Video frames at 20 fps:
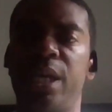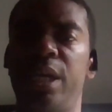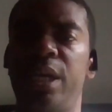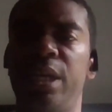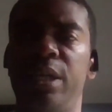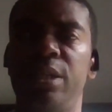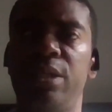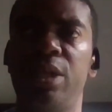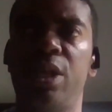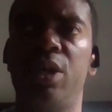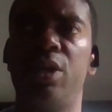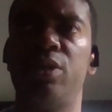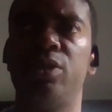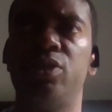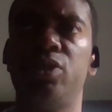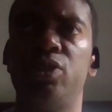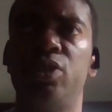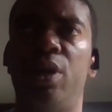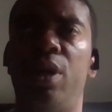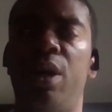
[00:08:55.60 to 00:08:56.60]
in
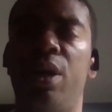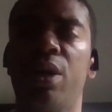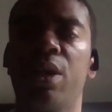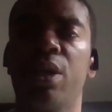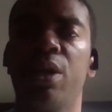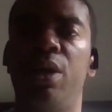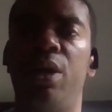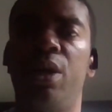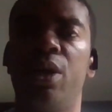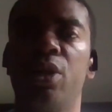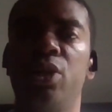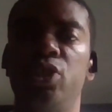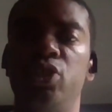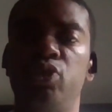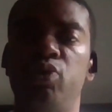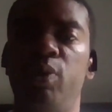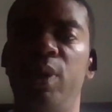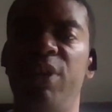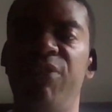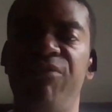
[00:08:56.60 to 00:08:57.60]

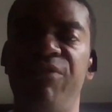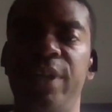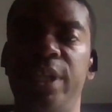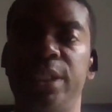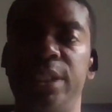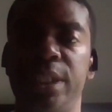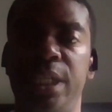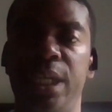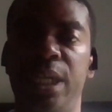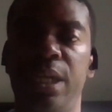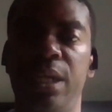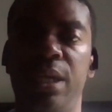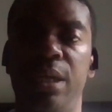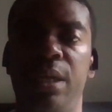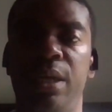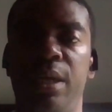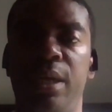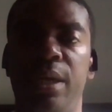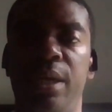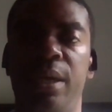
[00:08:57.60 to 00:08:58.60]
2015,
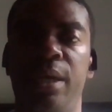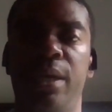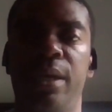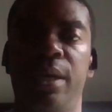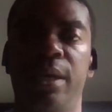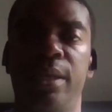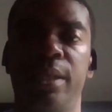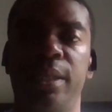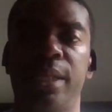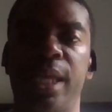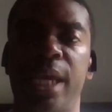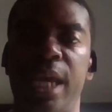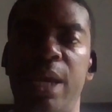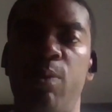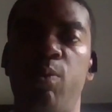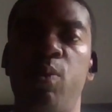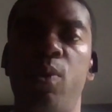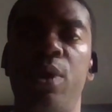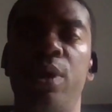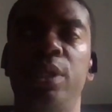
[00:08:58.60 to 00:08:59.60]
they had
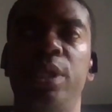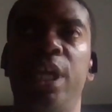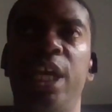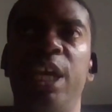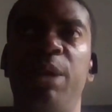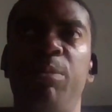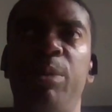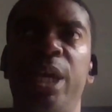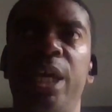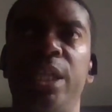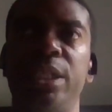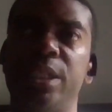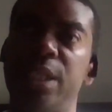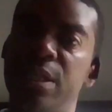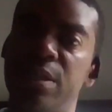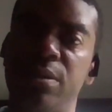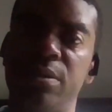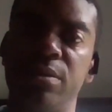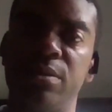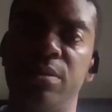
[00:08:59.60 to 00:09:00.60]
won the NBA
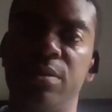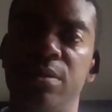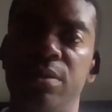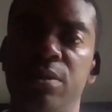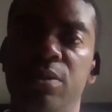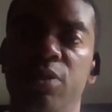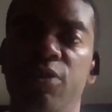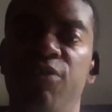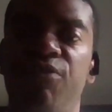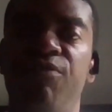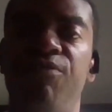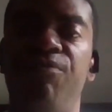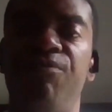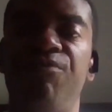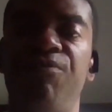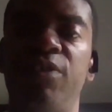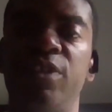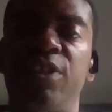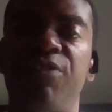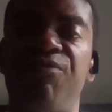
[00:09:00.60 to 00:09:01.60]
title
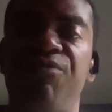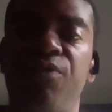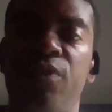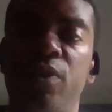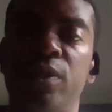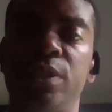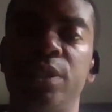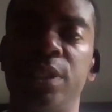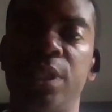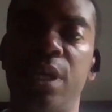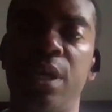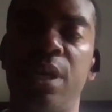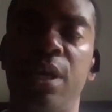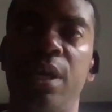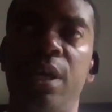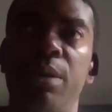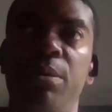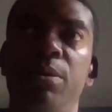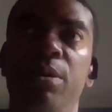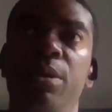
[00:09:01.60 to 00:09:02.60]
for the first time.